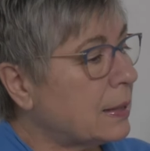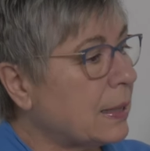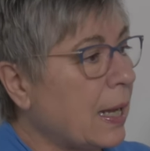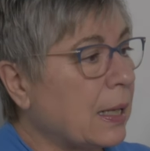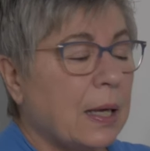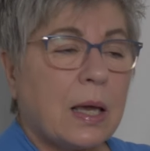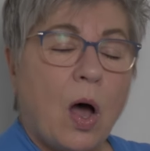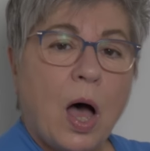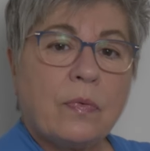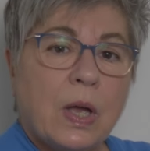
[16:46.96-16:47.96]
taking
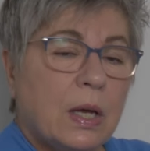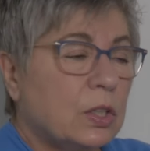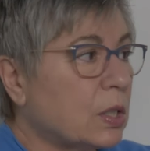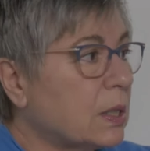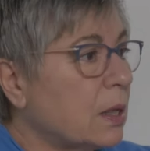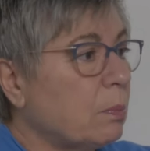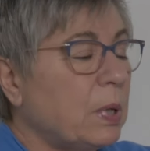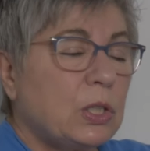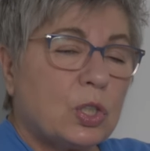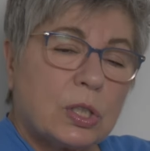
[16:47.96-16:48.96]
off just at the
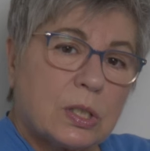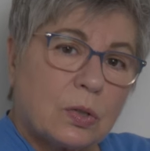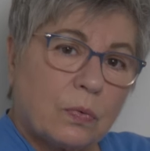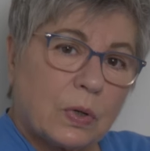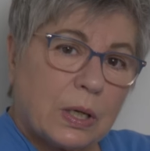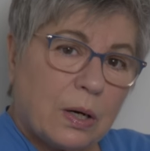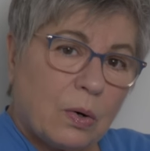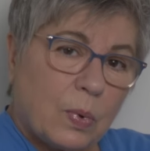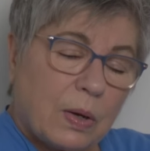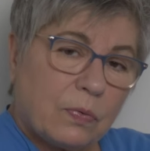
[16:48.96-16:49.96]
beach, just over here,
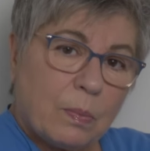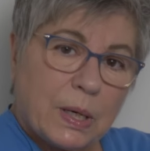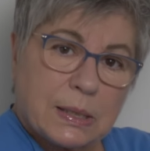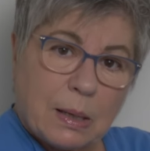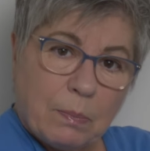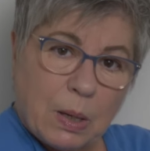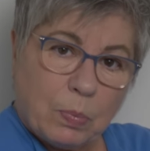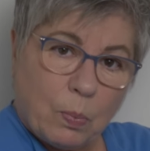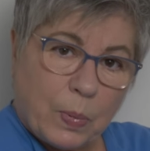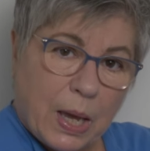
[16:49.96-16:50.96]
away from us at
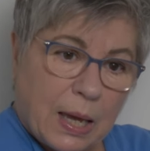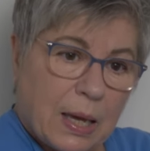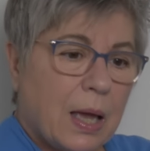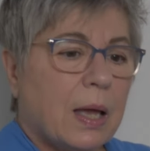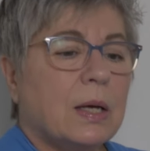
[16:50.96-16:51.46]
Maple Bay.